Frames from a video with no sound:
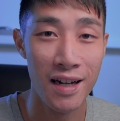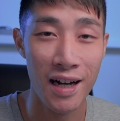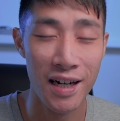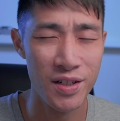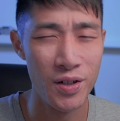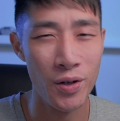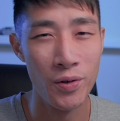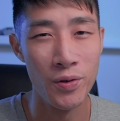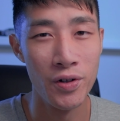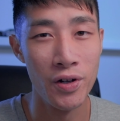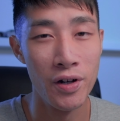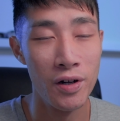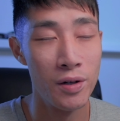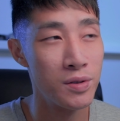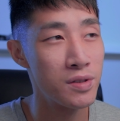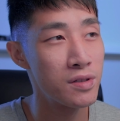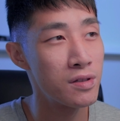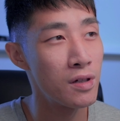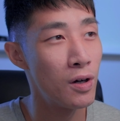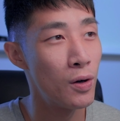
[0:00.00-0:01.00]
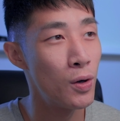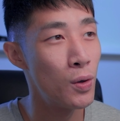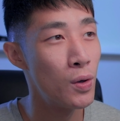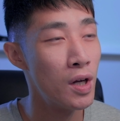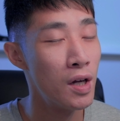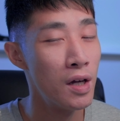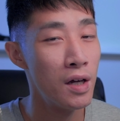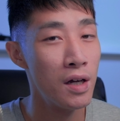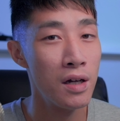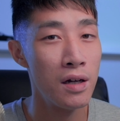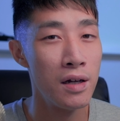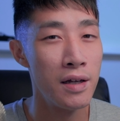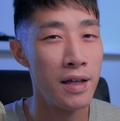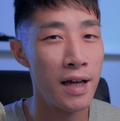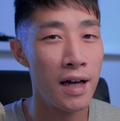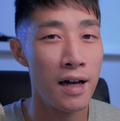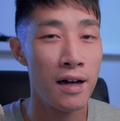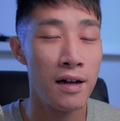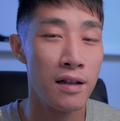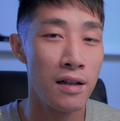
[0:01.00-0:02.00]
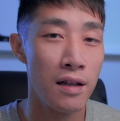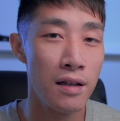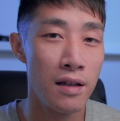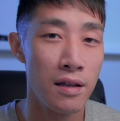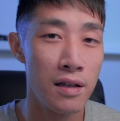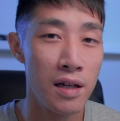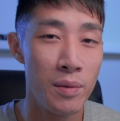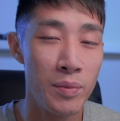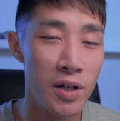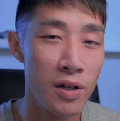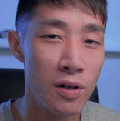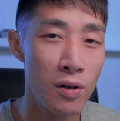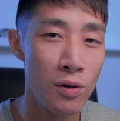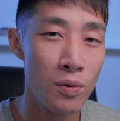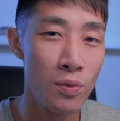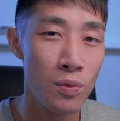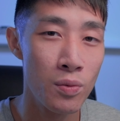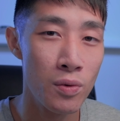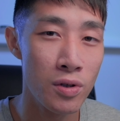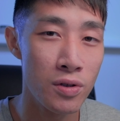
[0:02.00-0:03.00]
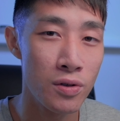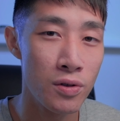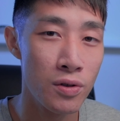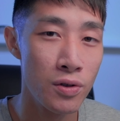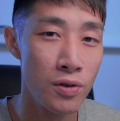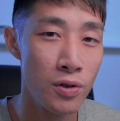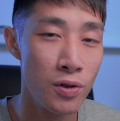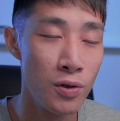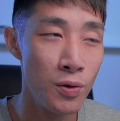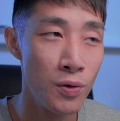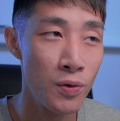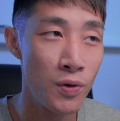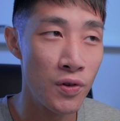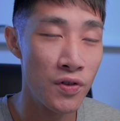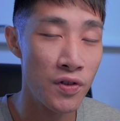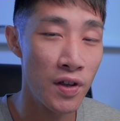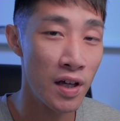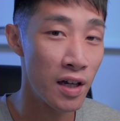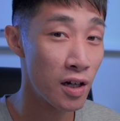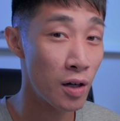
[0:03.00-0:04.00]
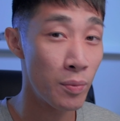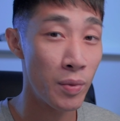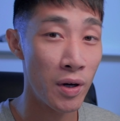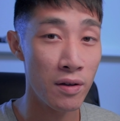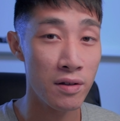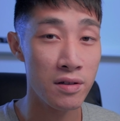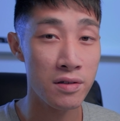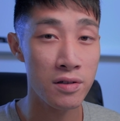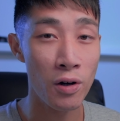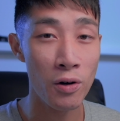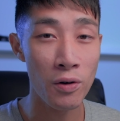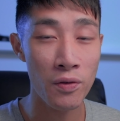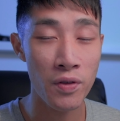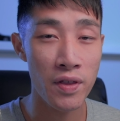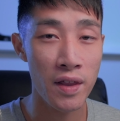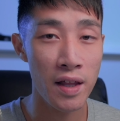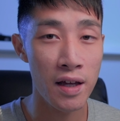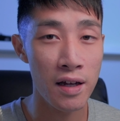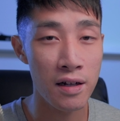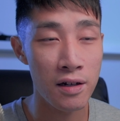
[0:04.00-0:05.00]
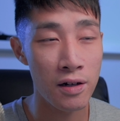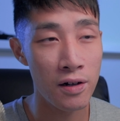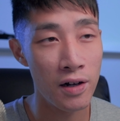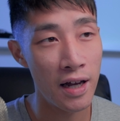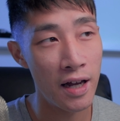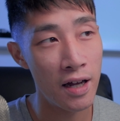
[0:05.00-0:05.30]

I don't know. So yeah, let me know what you think about this whole thing,